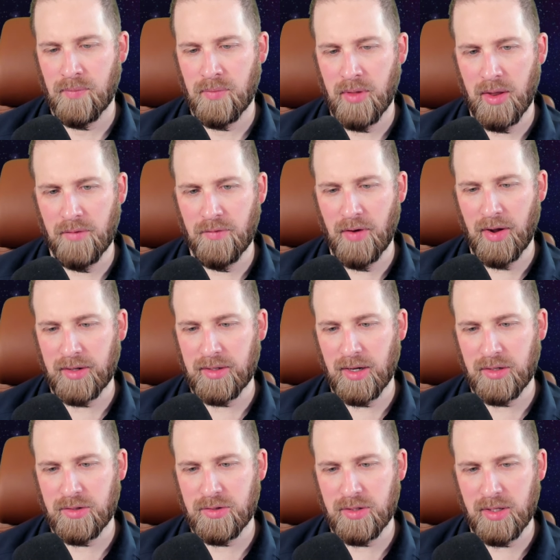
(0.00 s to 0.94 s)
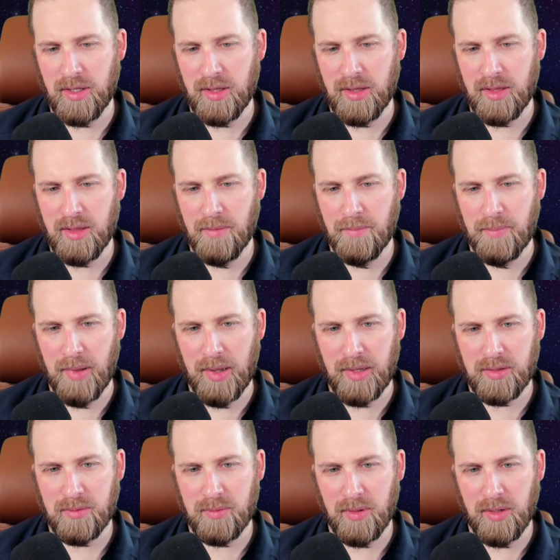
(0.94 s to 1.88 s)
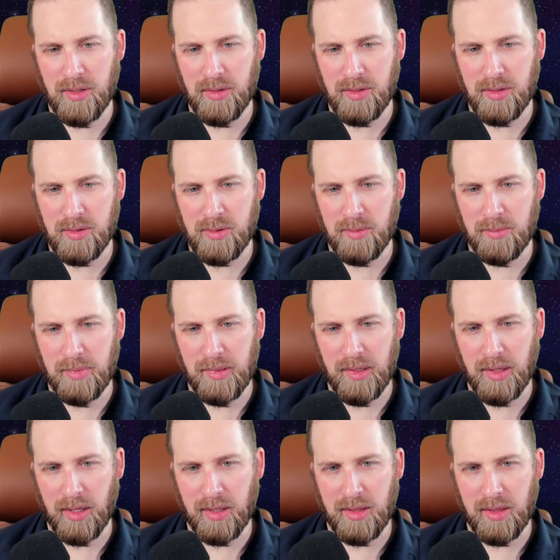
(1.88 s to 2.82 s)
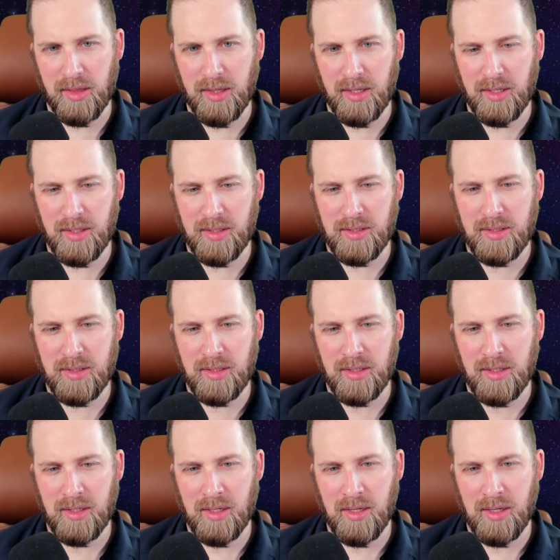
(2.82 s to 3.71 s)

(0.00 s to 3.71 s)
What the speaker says: In fact, actually, the best way to do this would be like this.